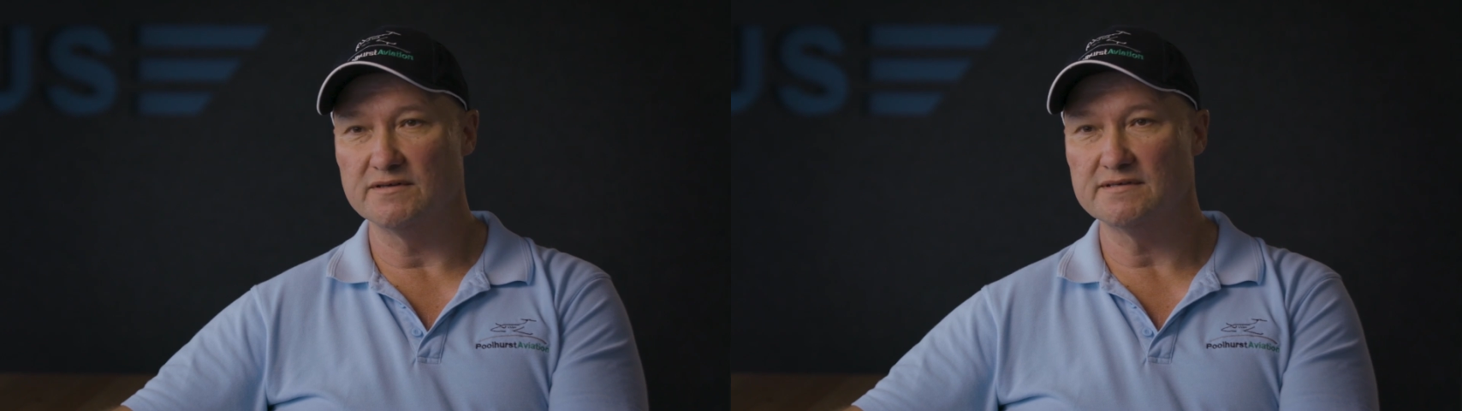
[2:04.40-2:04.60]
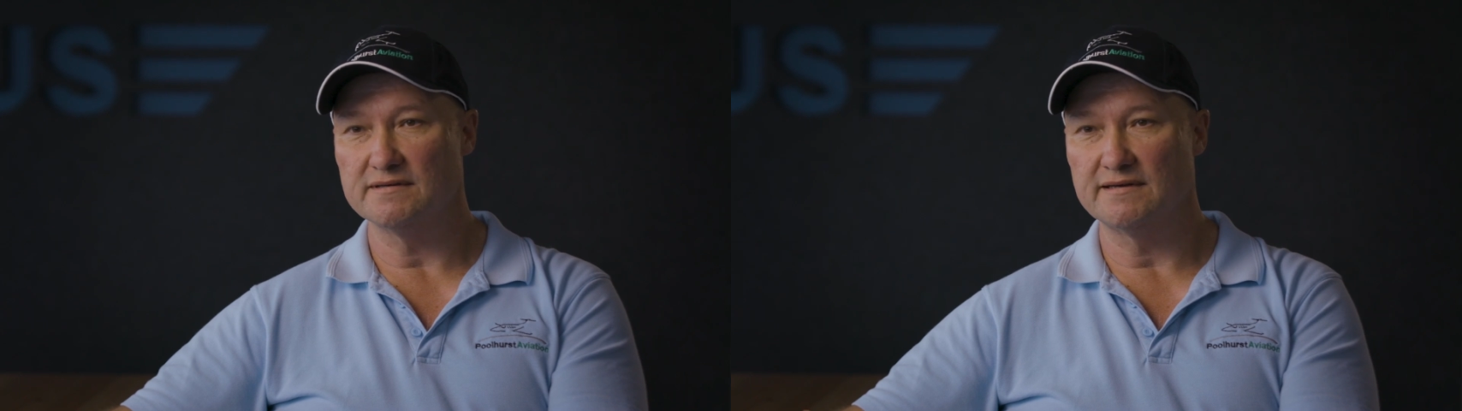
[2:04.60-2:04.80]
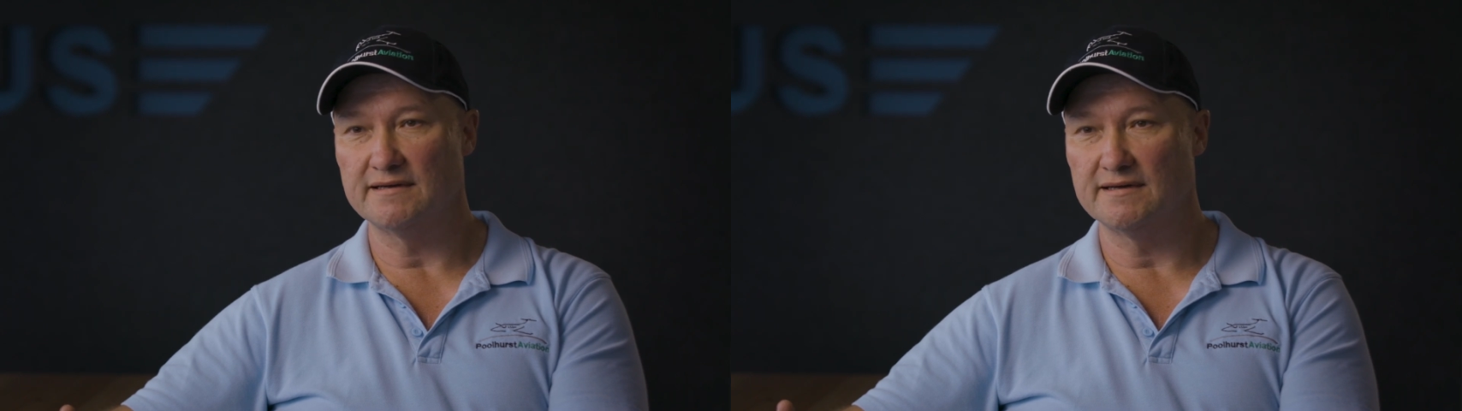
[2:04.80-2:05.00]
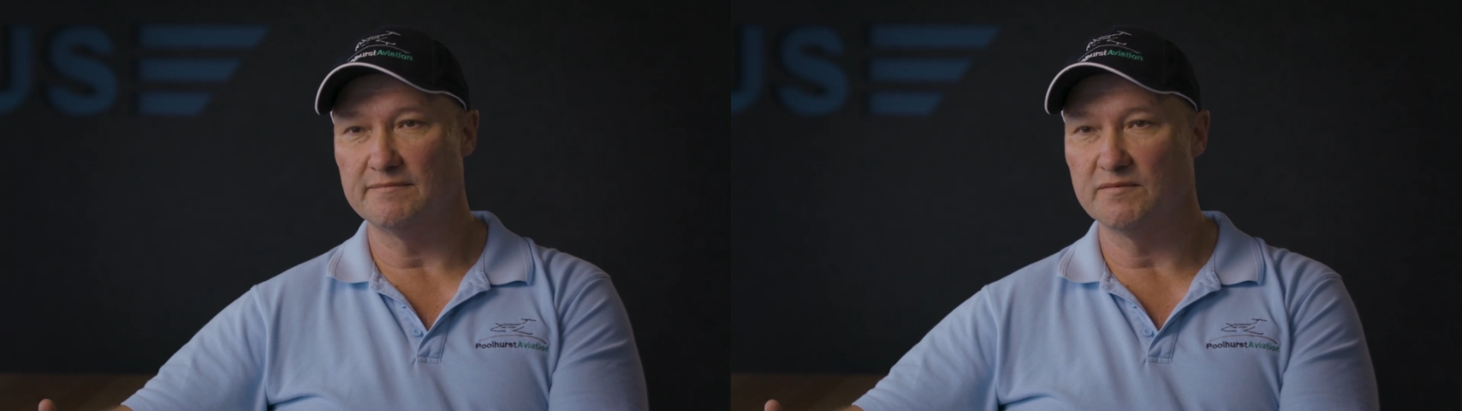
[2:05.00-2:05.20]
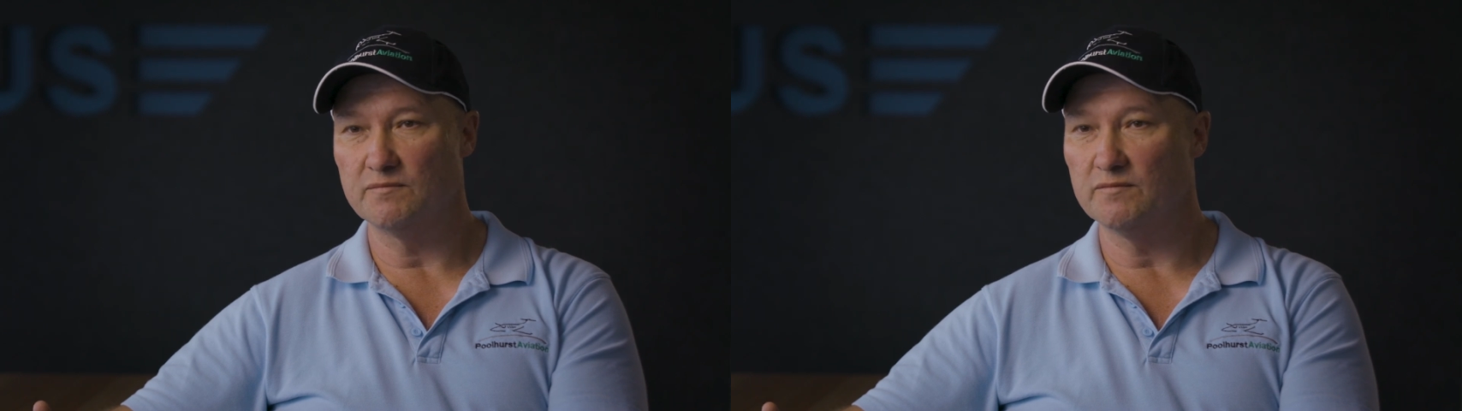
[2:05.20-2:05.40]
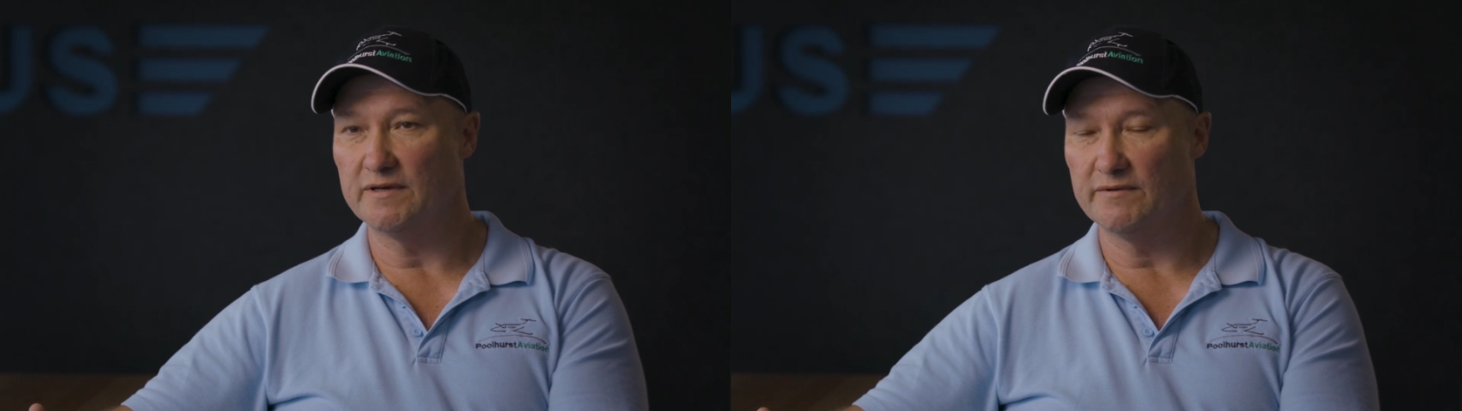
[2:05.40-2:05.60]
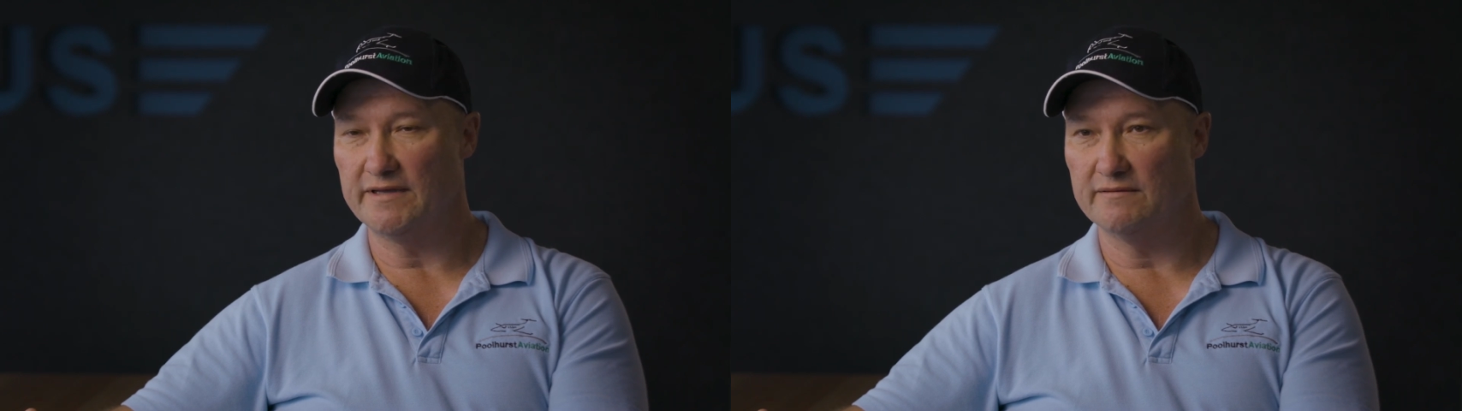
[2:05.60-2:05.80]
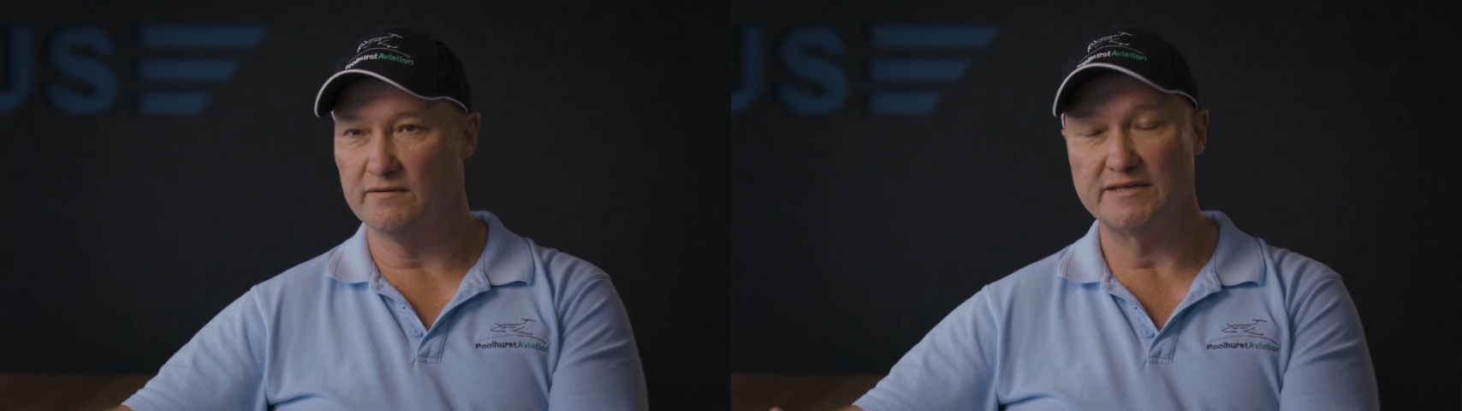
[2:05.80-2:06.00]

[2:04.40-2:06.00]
was when we